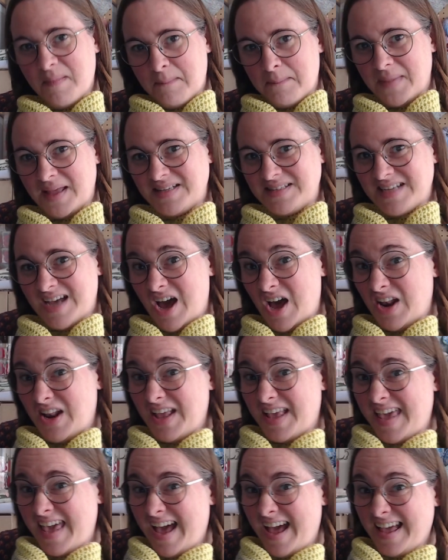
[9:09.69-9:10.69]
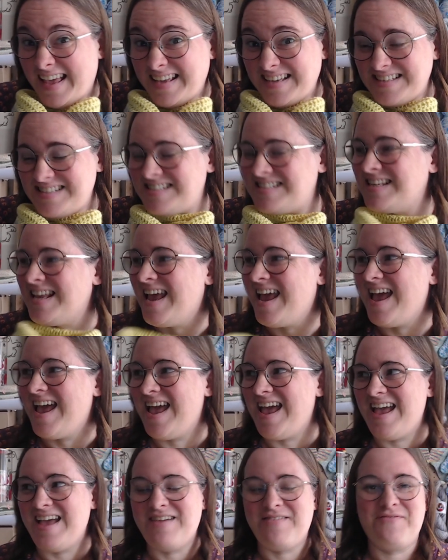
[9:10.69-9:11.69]
mandala cakes
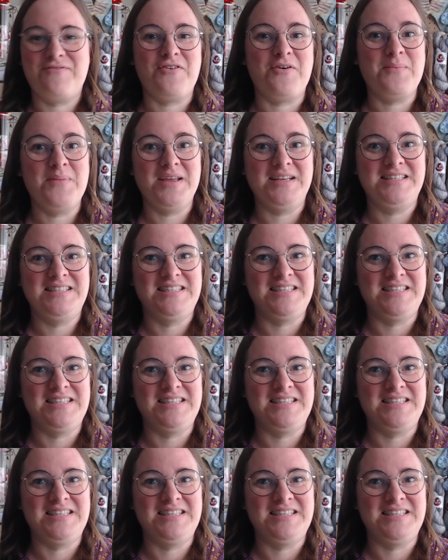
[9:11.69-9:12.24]
from a